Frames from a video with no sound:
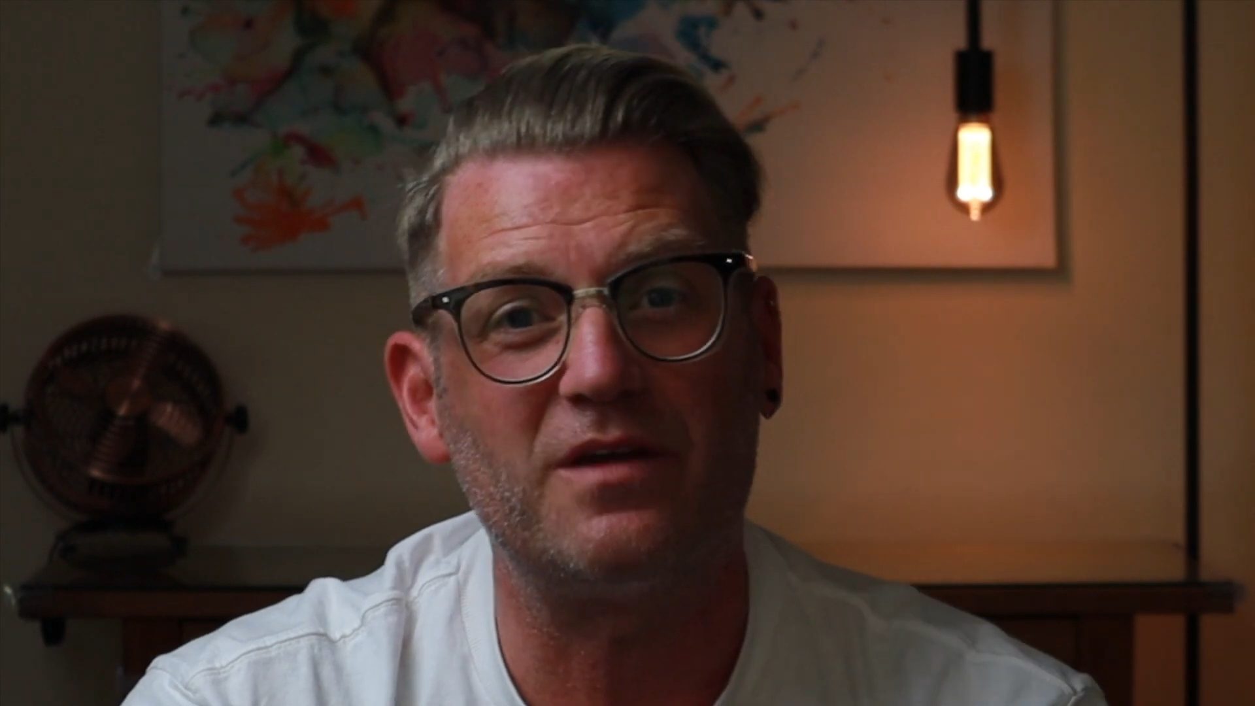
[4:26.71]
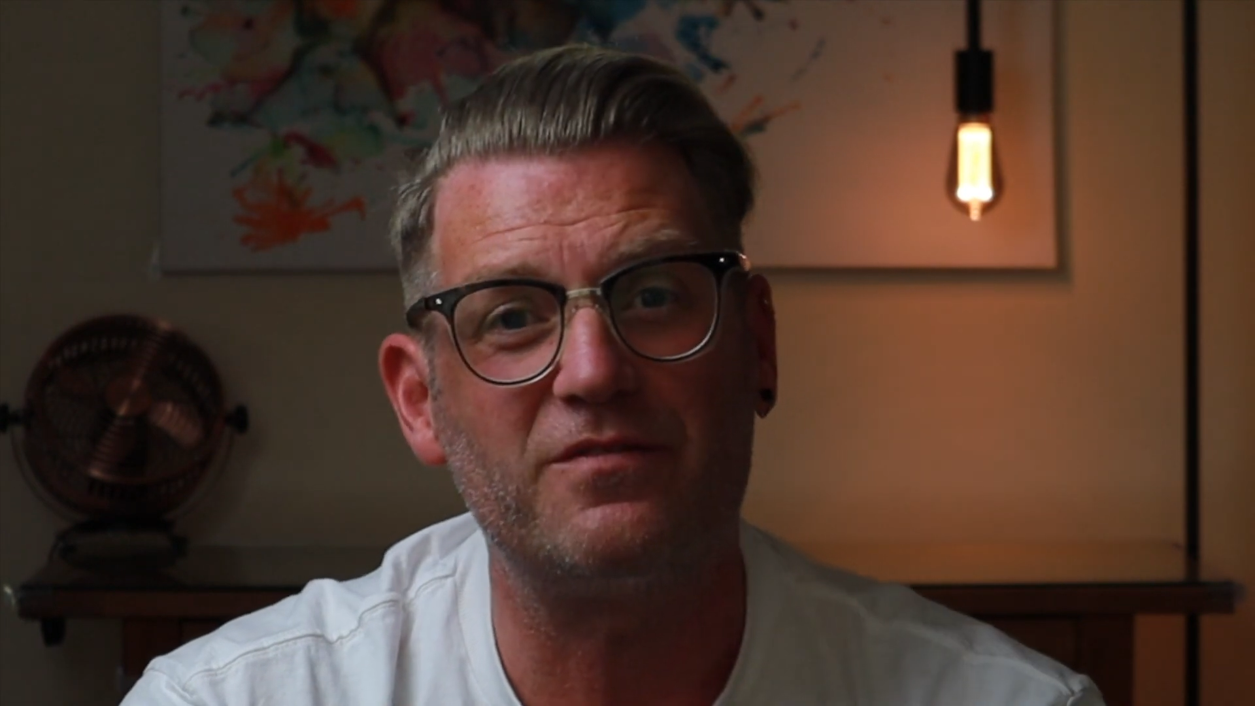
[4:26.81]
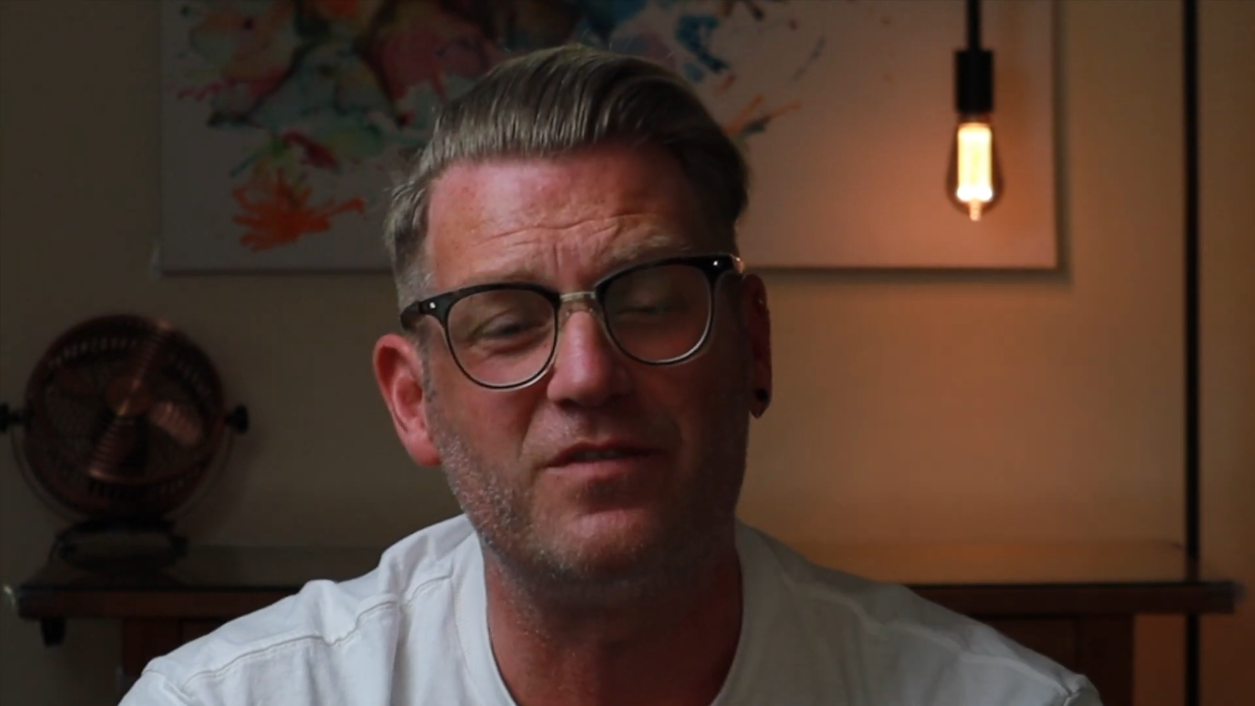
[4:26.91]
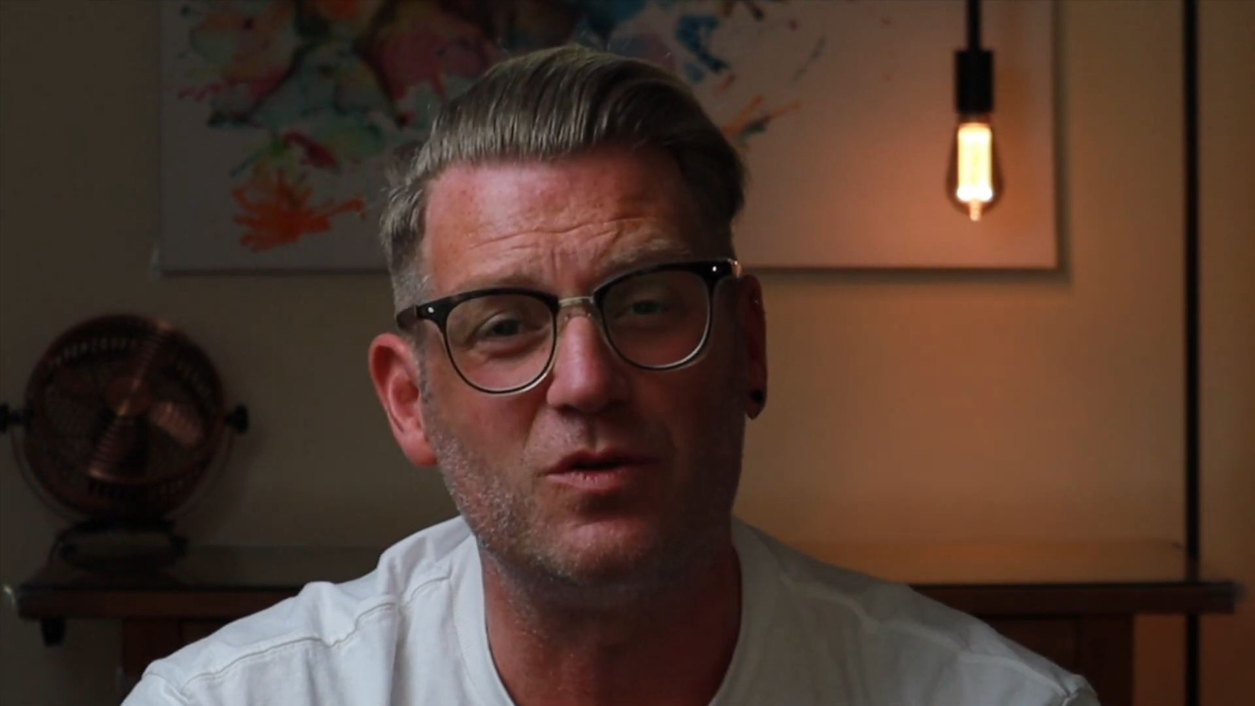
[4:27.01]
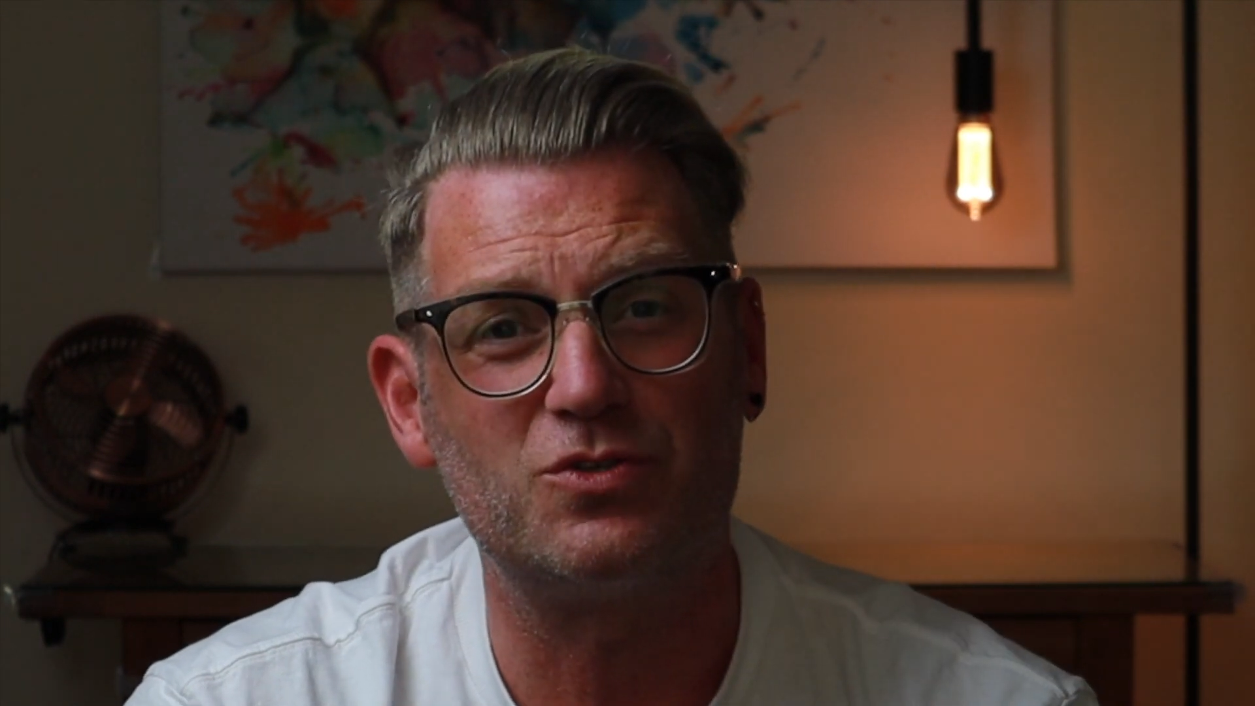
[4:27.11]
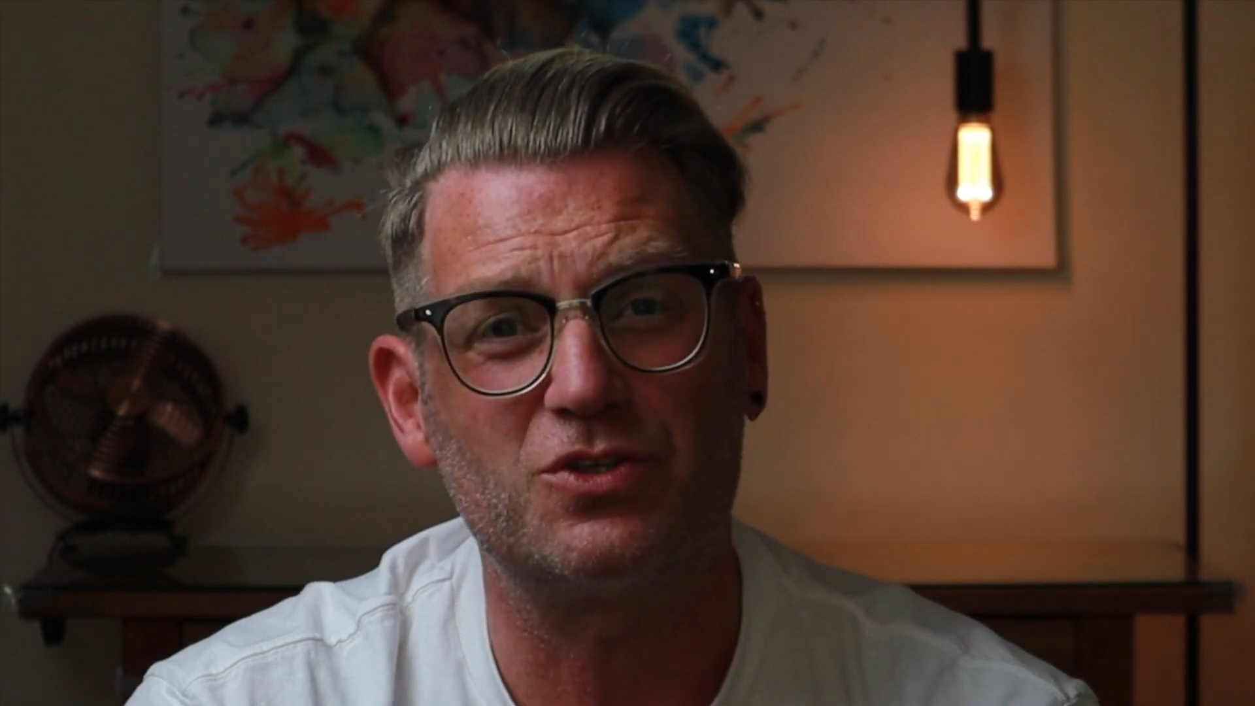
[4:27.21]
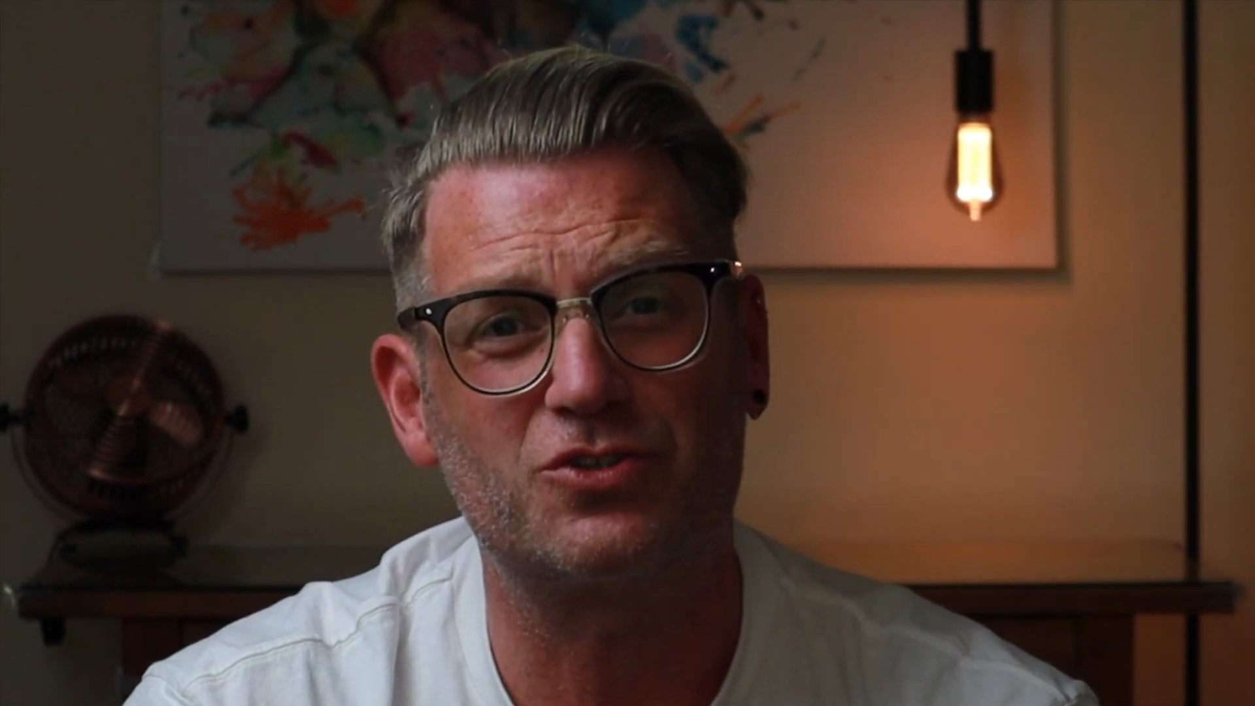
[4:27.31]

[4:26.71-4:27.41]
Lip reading: a future